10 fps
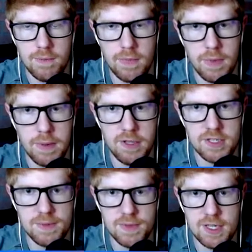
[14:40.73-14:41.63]
But maybe there's
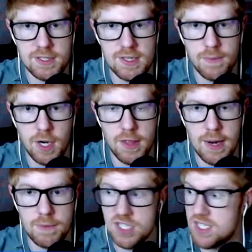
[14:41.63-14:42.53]
something else somewhere that
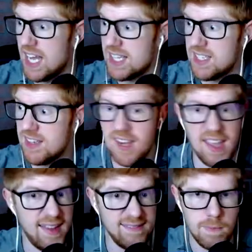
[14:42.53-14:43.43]
I'm just not seeing
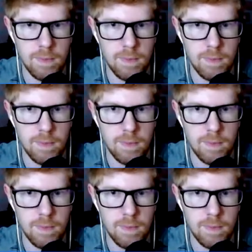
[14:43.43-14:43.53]
yet.